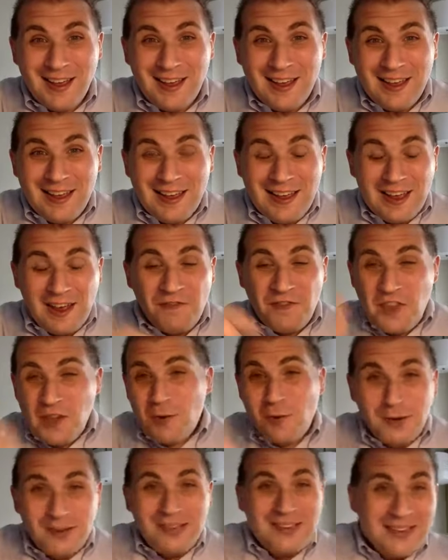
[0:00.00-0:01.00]
if there
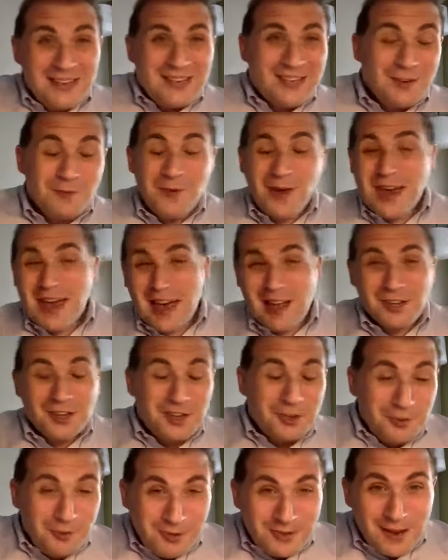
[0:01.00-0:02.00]
was an easy way I had to
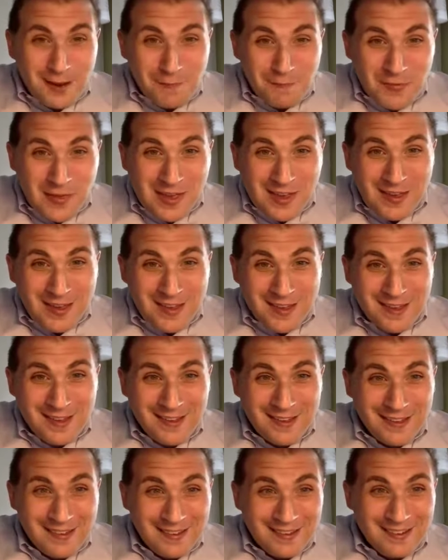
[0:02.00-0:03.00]
do something,
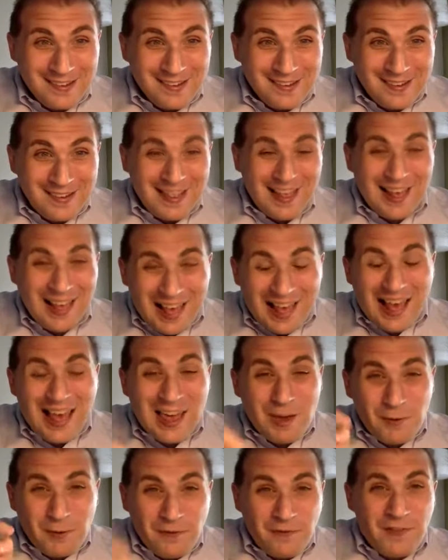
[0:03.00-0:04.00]
I
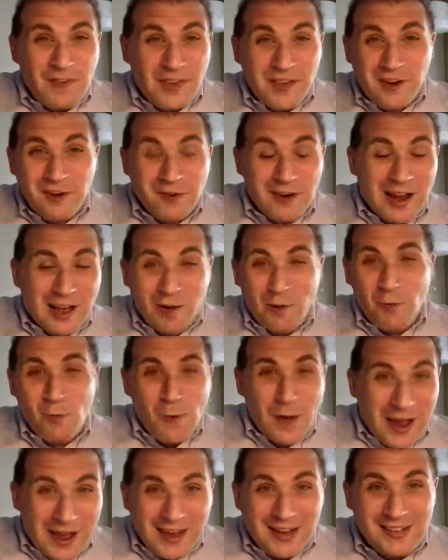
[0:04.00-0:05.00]
would figure out
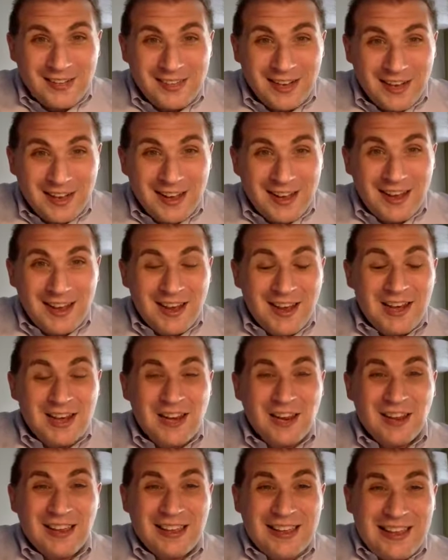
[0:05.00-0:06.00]
ways
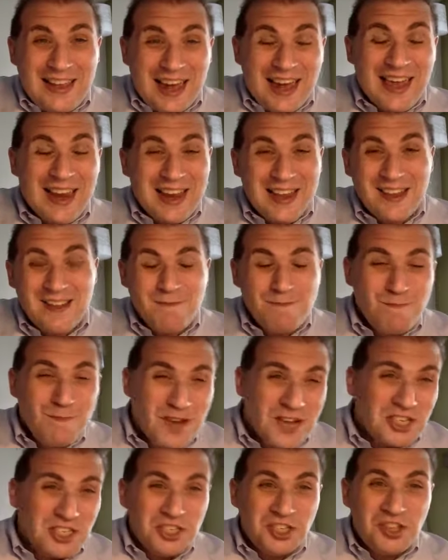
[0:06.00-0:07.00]
to get as
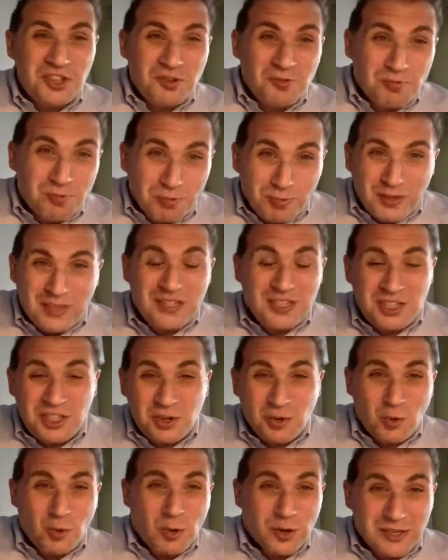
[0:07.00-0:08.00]
much of the
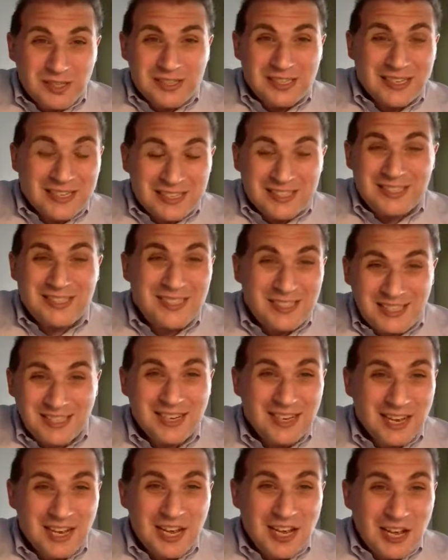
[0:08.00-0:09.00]
resources
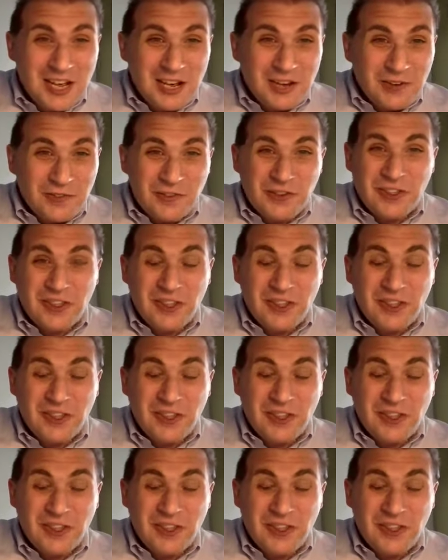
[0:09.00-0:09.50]
for the